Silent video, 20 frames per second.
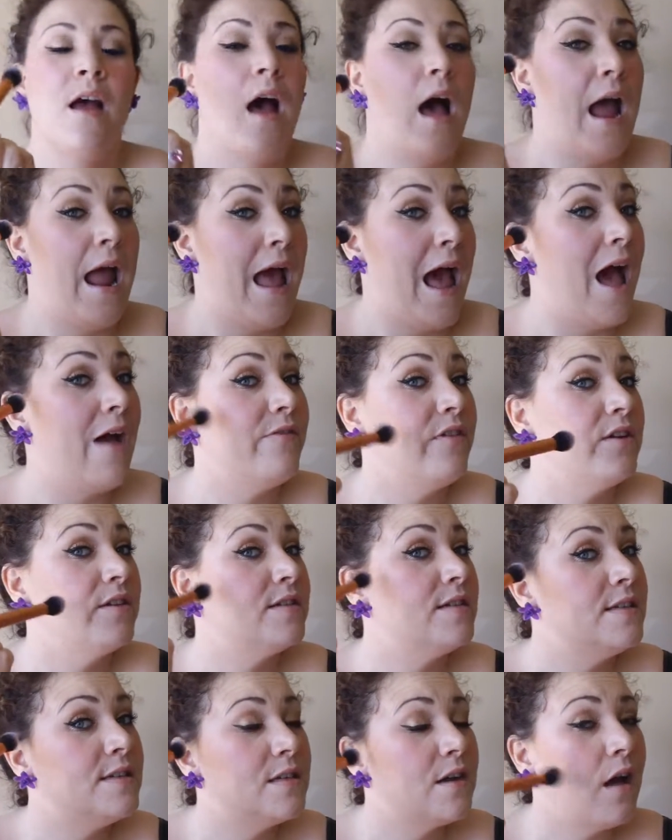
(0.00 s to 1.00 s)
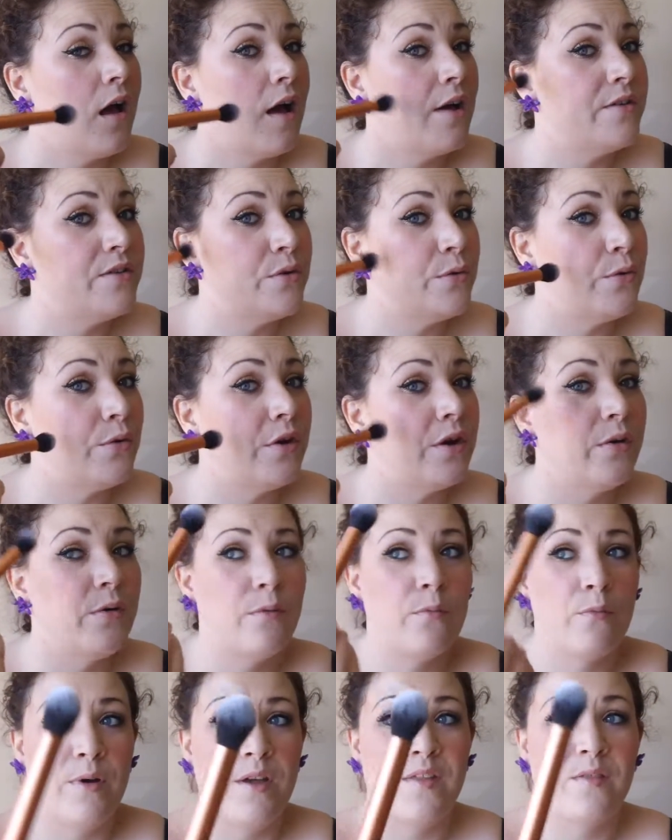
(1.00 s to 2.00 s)
I have used it to contour
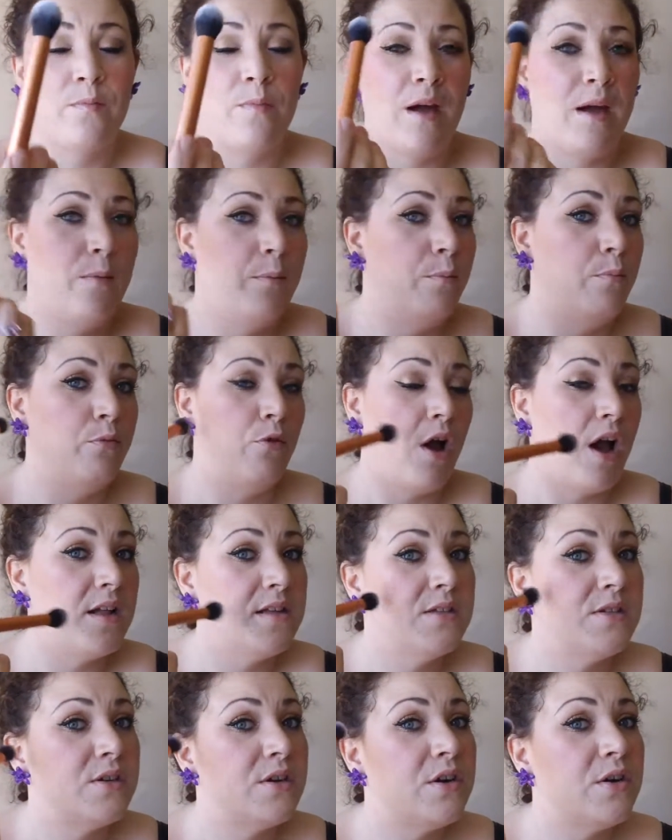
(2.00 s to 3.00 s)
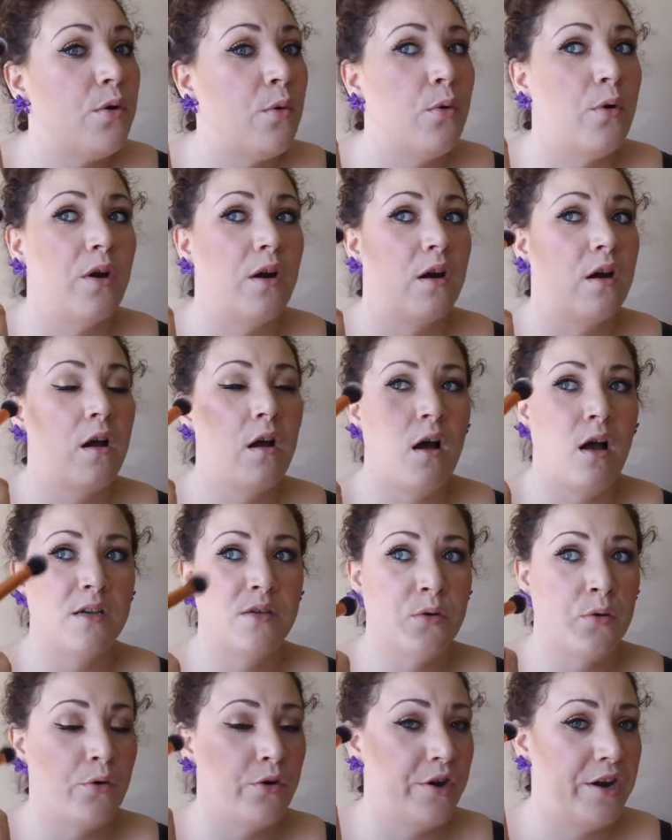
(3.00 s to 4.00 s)
with my bronzer or
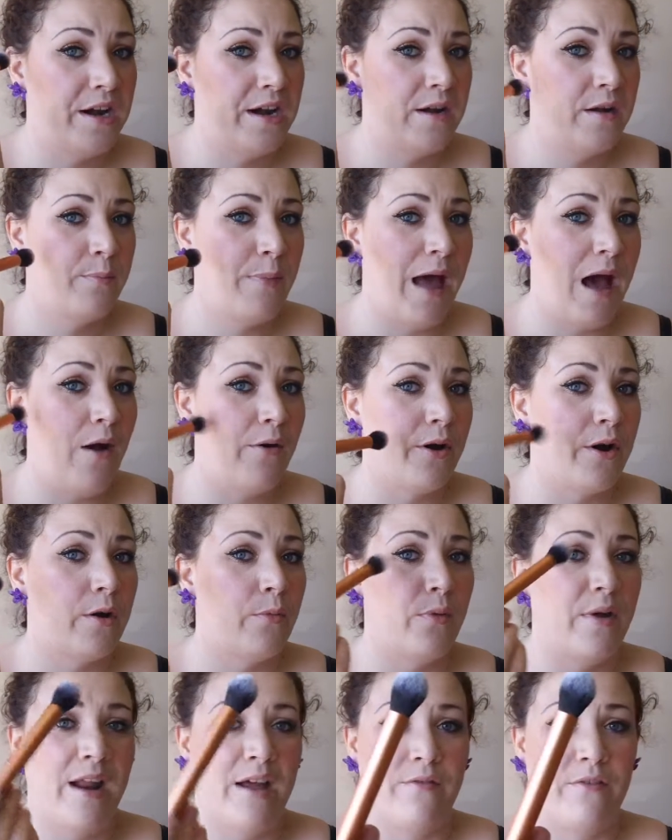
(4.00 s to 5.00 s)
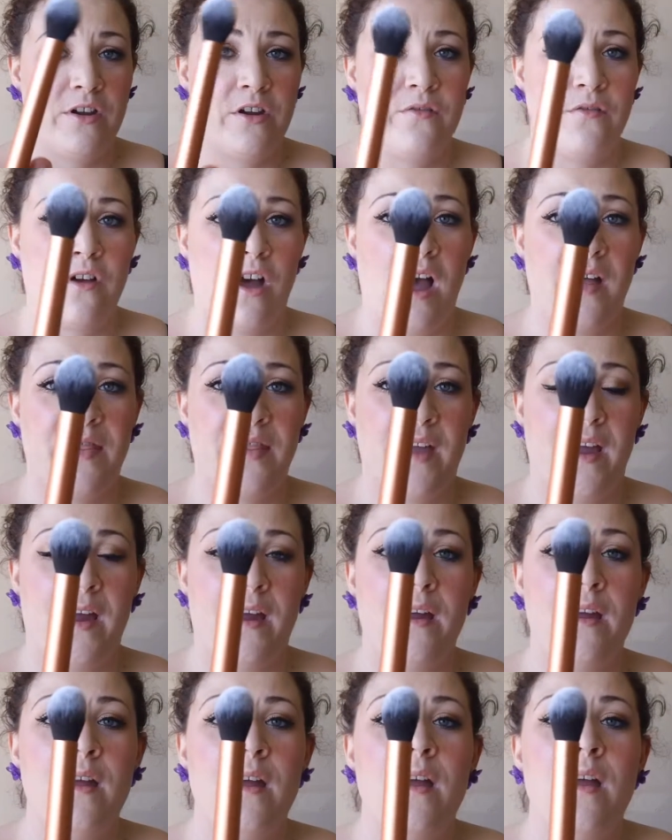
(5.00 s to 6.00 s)
contouring powder, whatever you've got there.